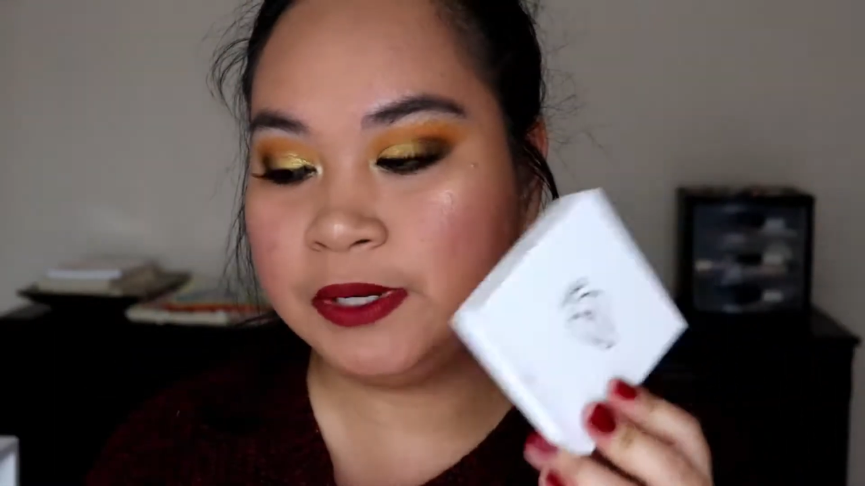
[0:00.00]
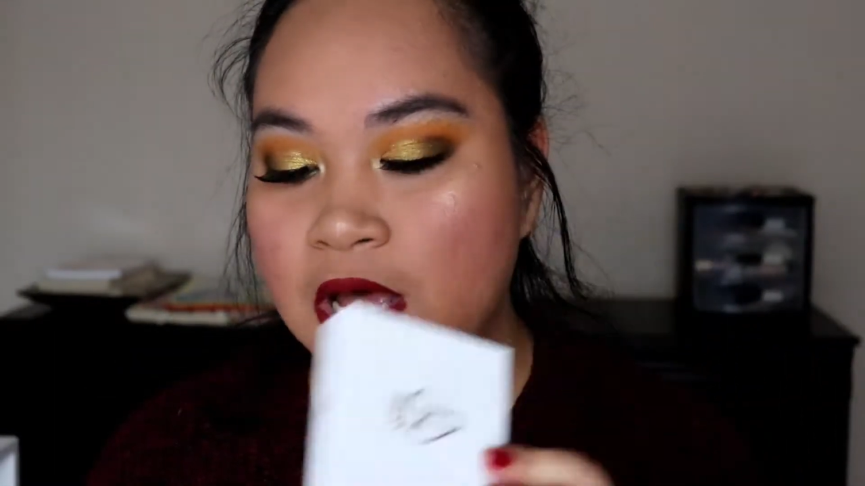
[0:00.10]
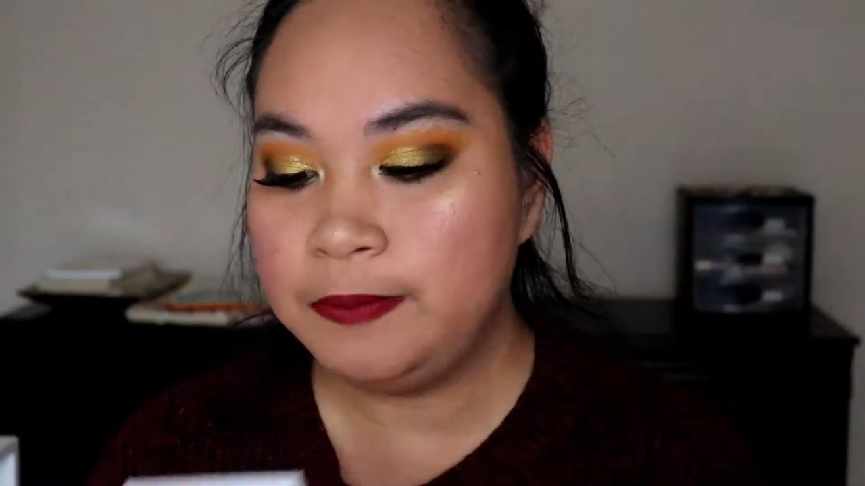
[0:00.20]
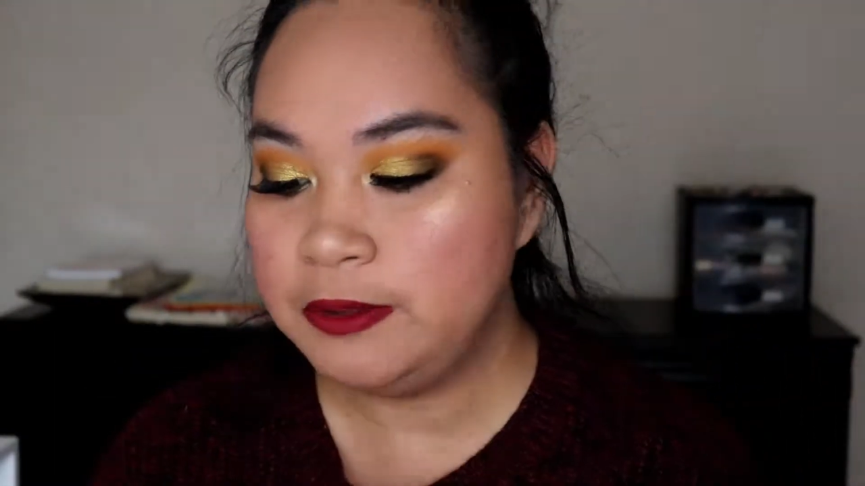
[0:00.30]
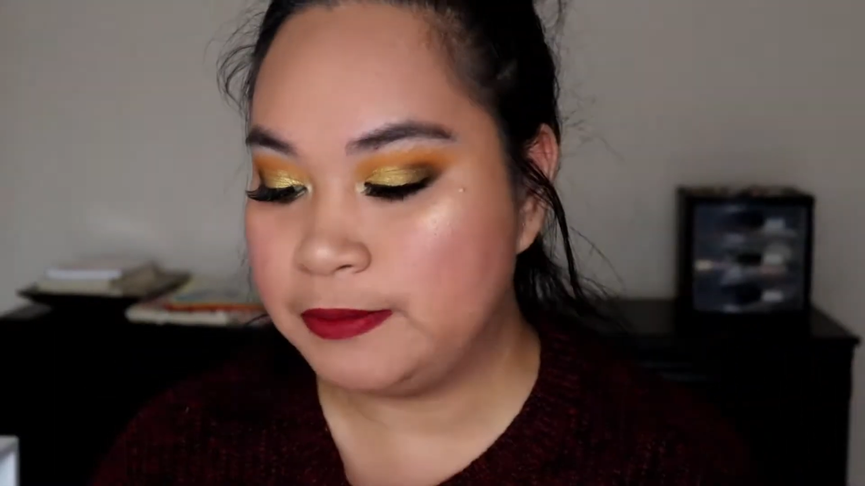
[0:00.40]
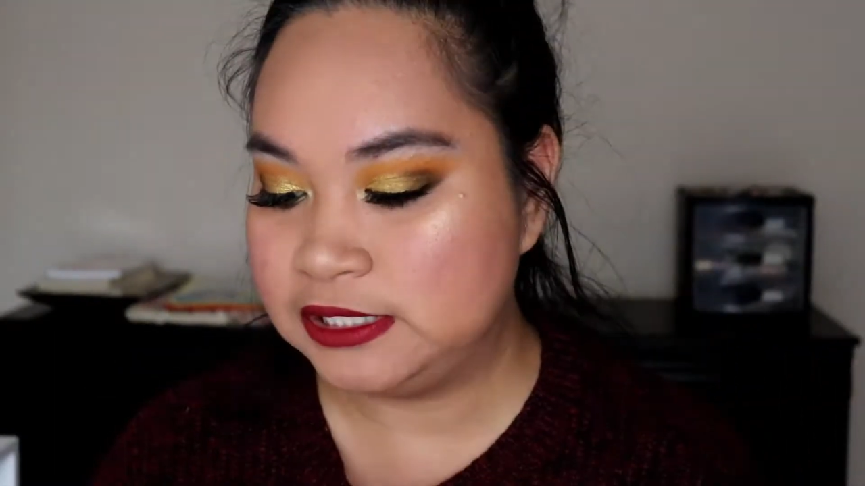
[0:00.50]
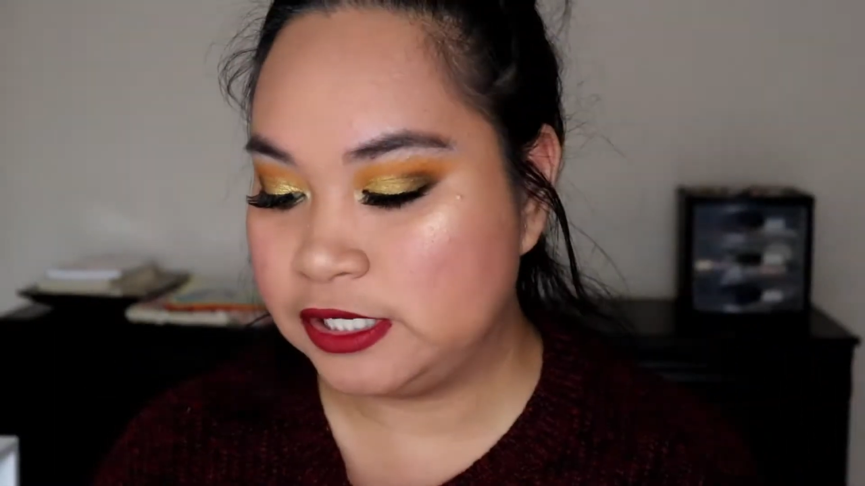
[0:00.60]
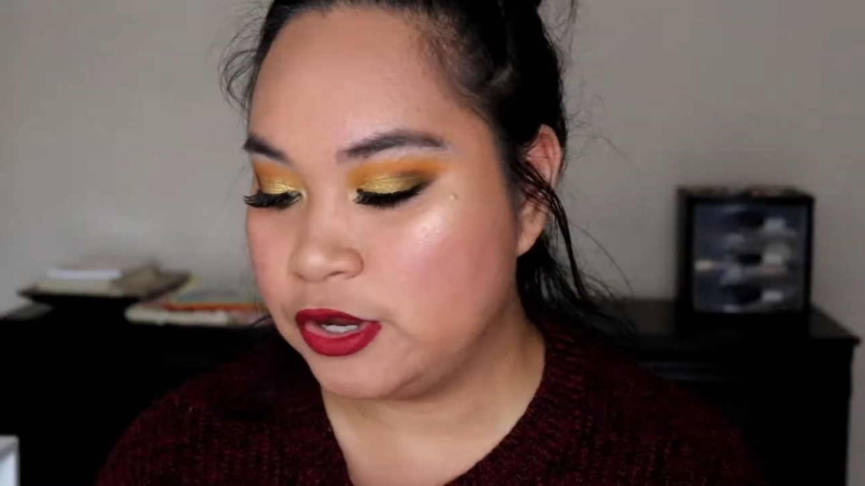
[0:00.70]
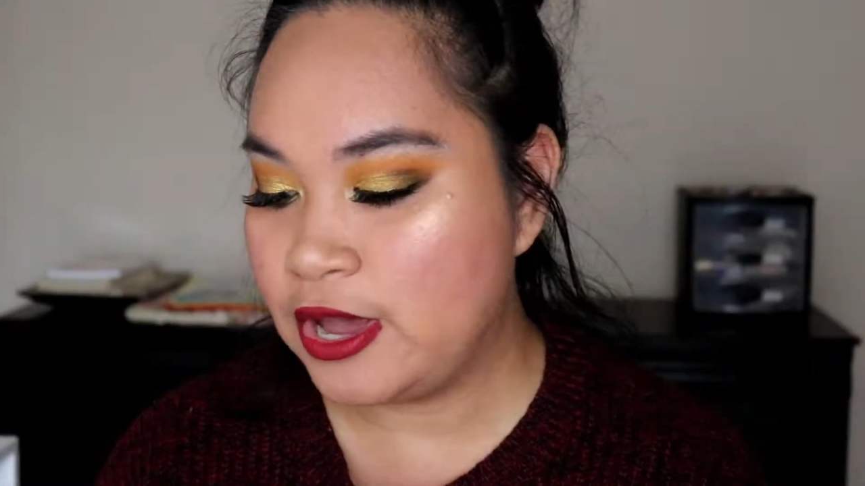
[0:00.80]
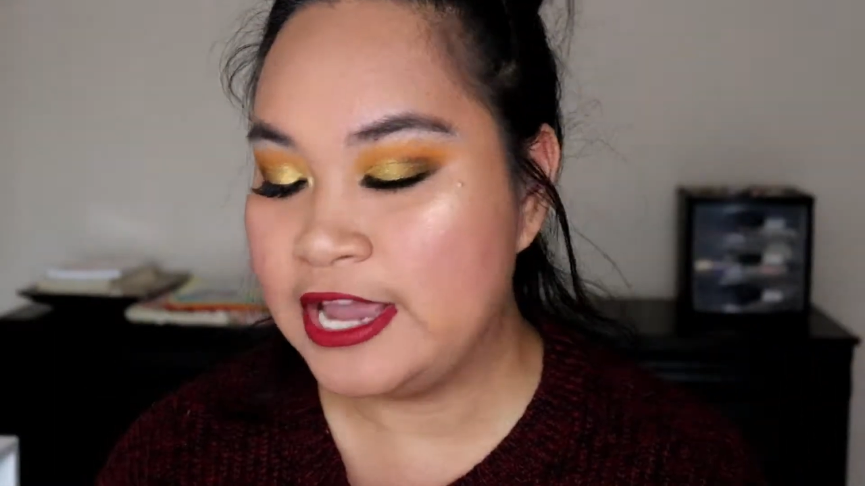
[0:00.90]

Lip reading: a couple of months ago.